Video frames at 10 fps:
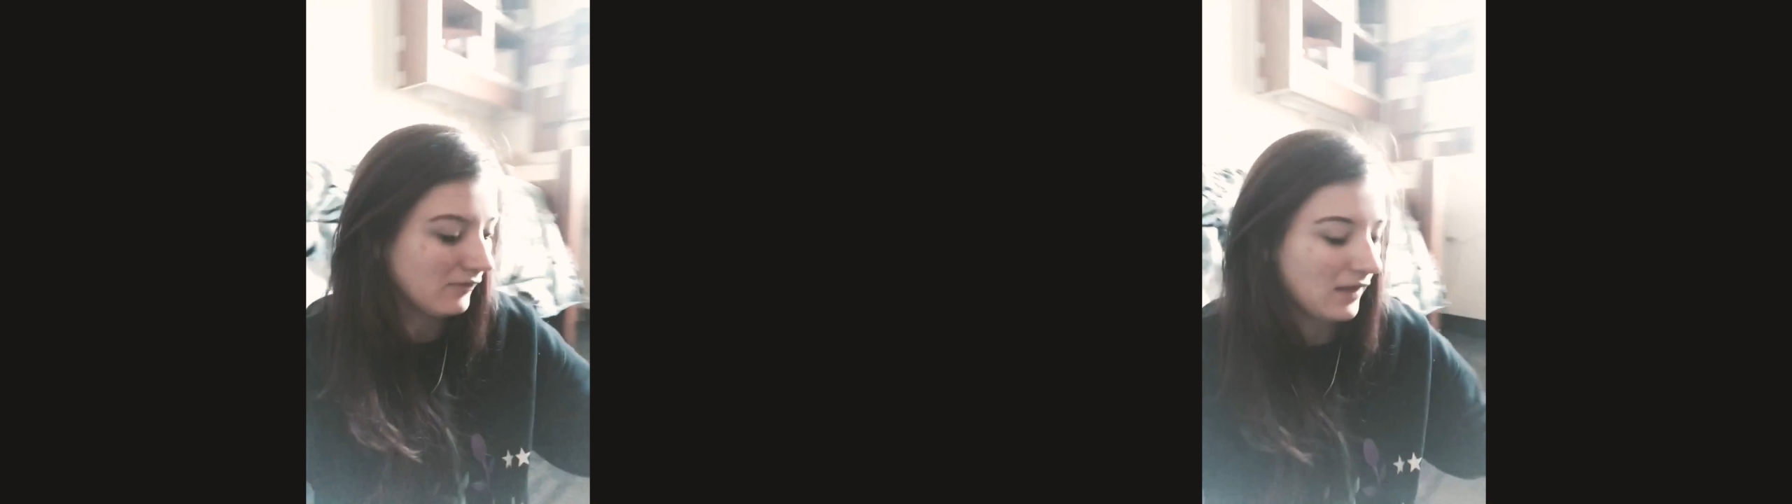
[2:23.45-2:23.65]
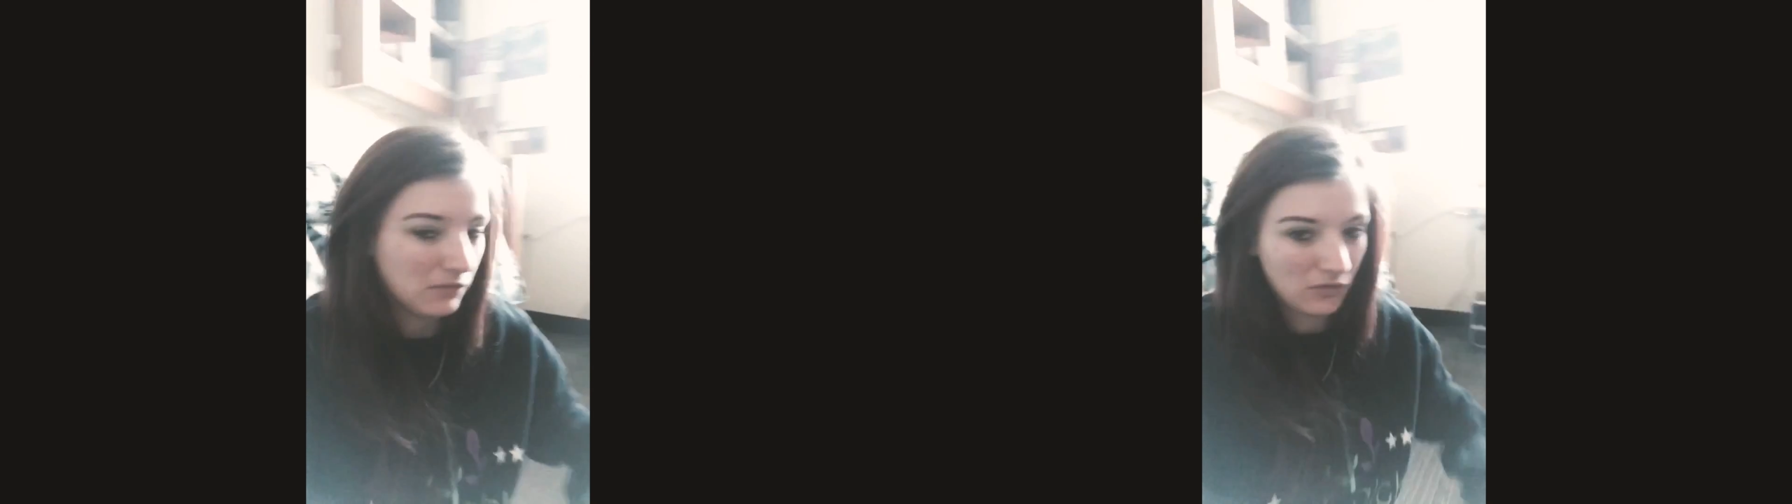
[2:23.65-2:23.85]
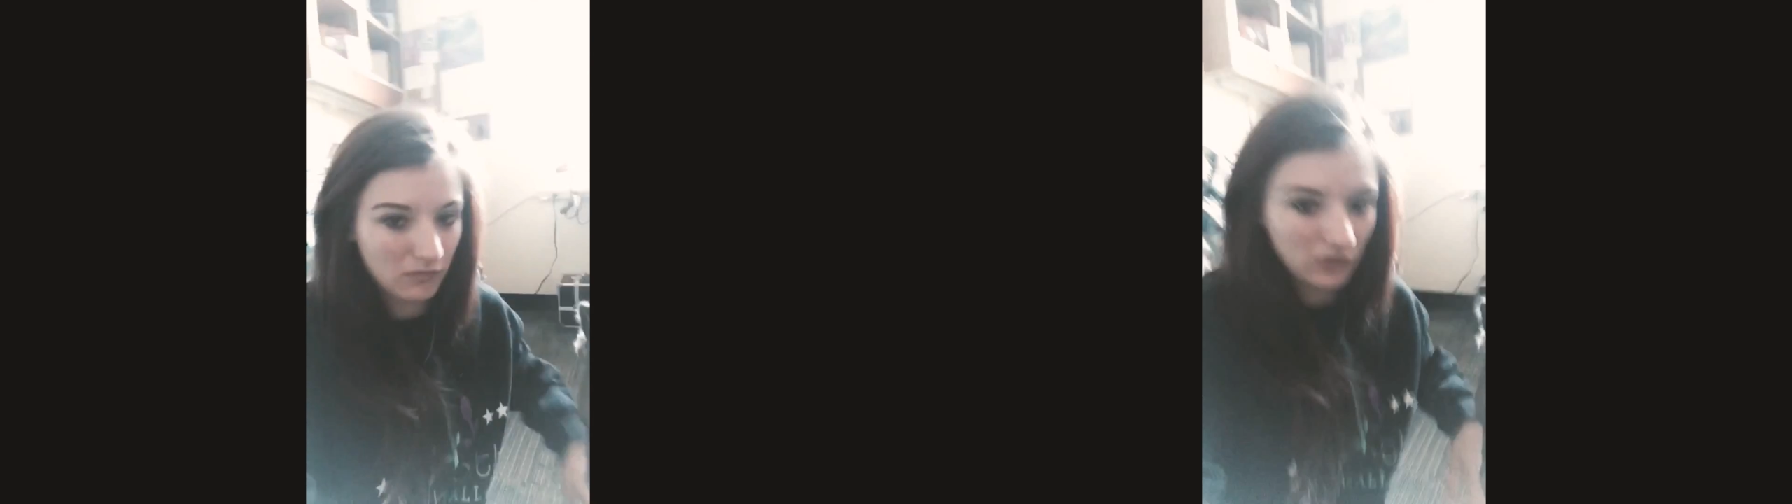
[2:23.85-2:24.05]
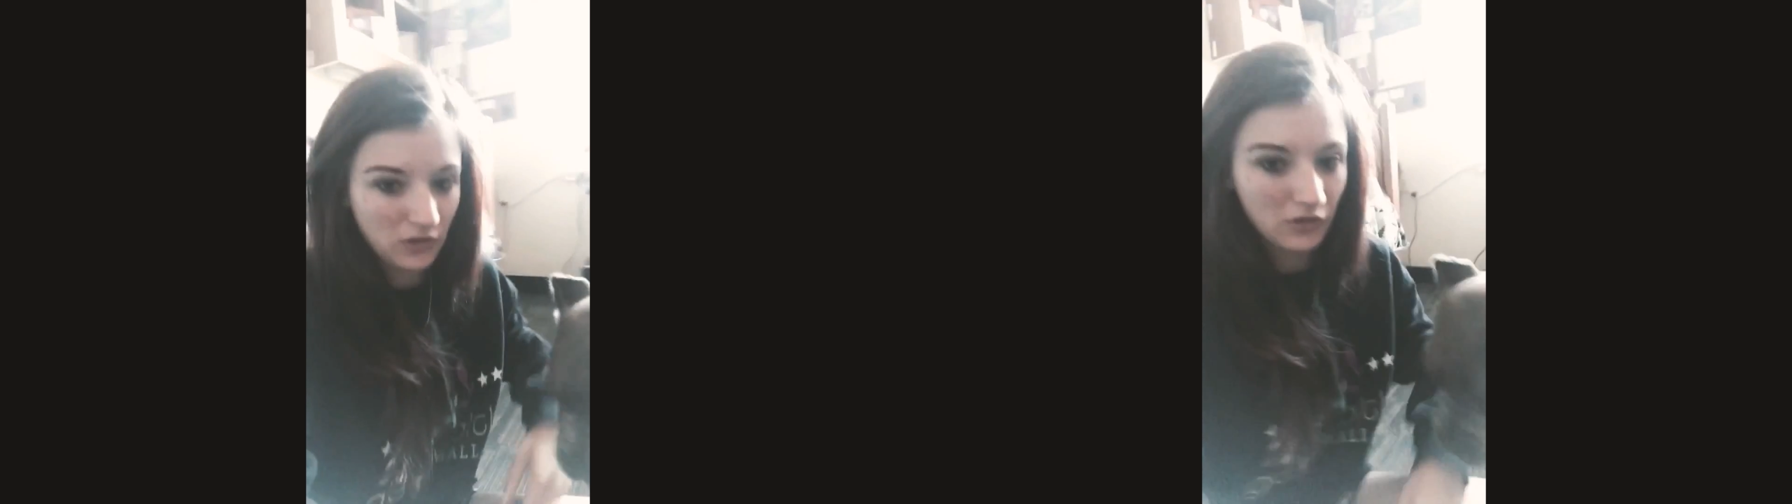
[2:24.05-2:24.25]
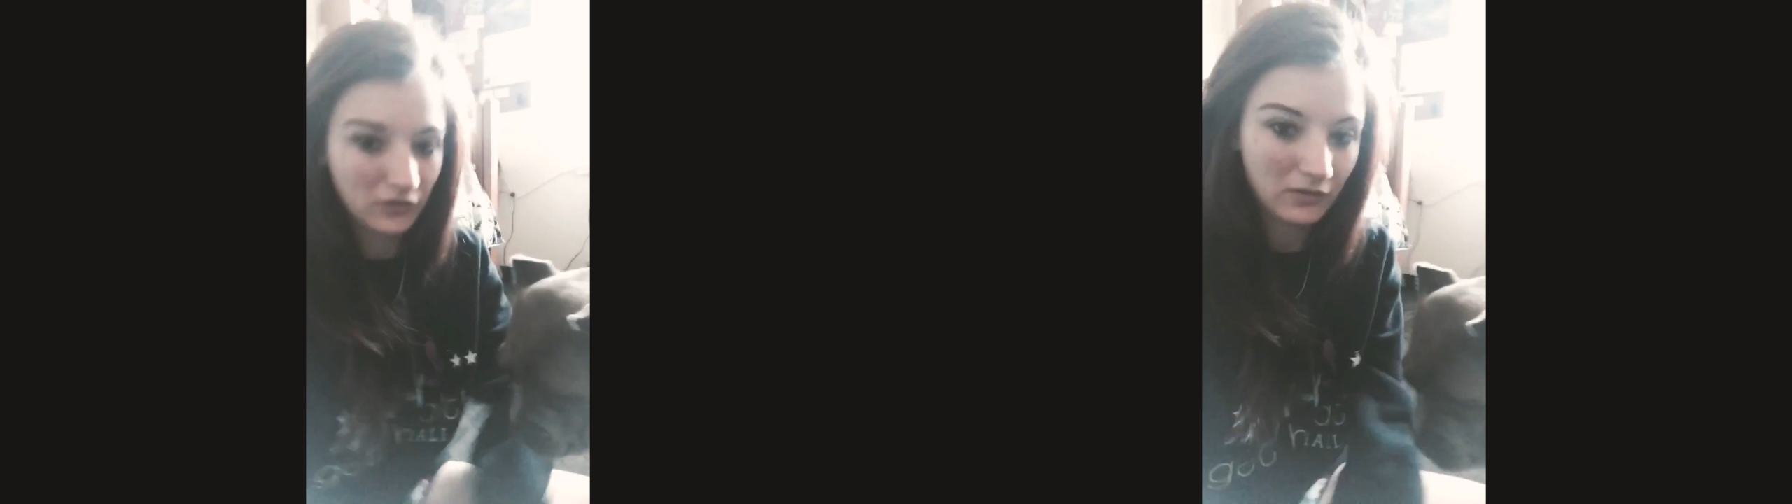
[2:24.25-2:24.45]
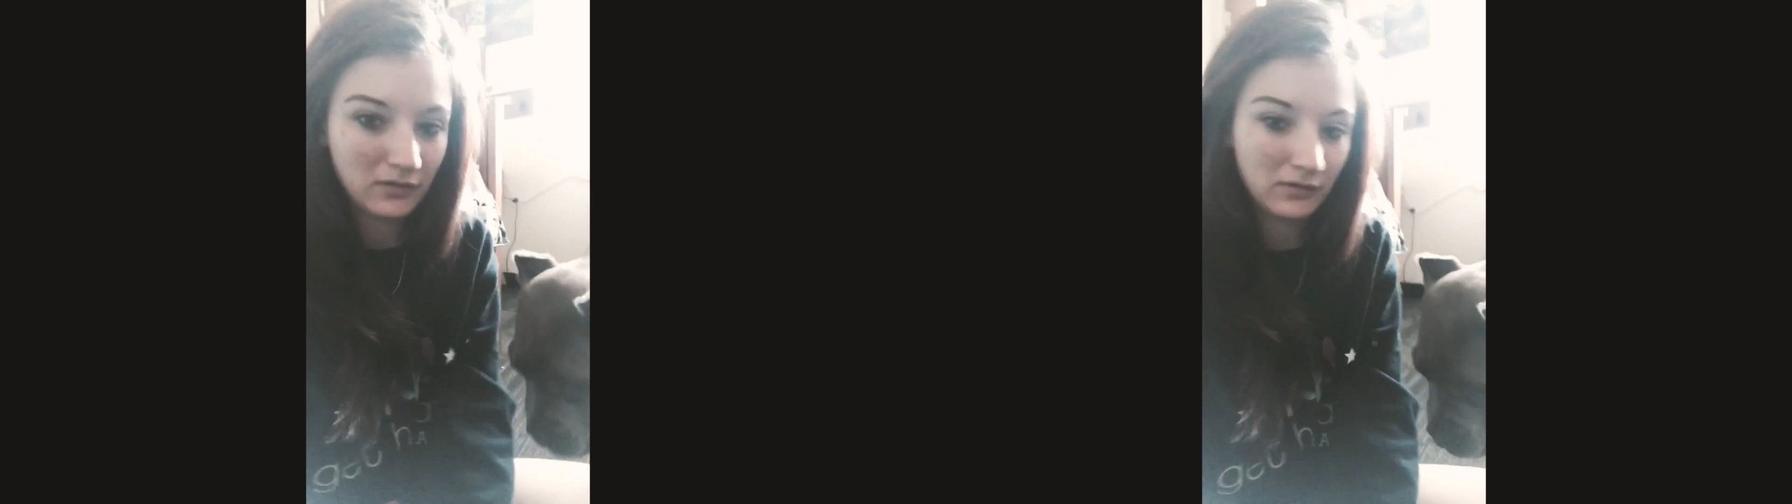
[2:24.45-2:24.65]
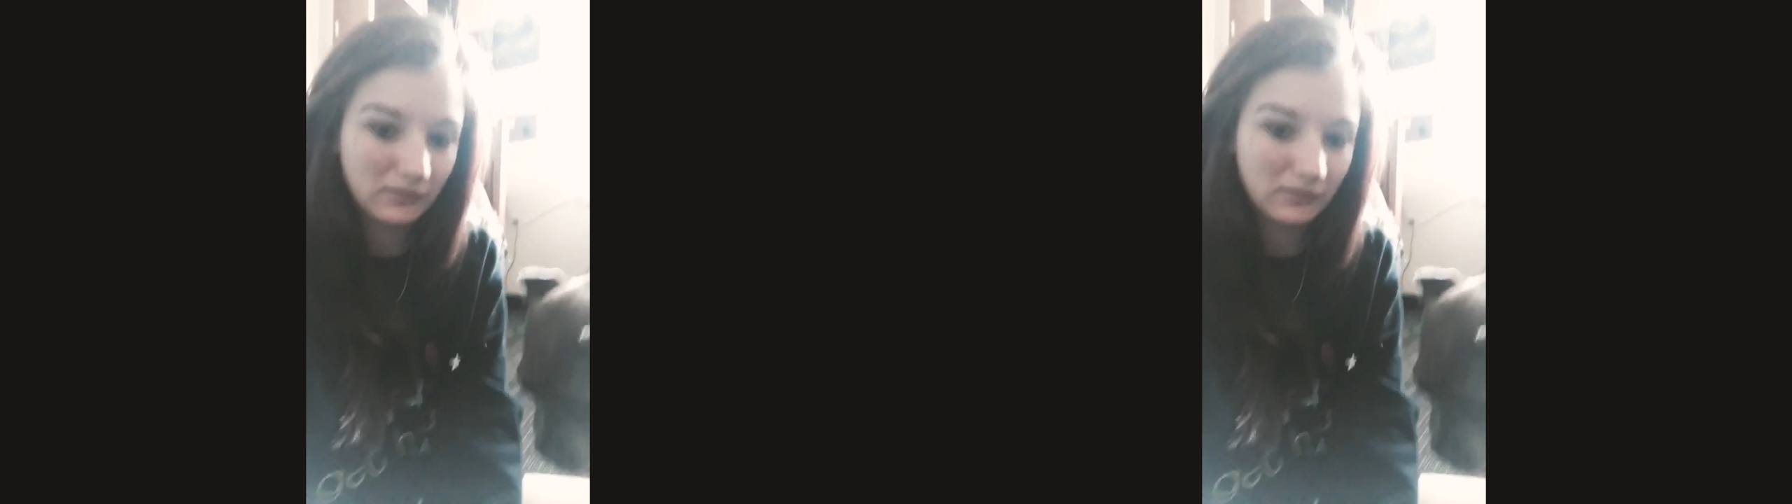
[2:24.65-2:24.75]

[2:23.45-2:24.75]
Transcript: Fine, we'll turn.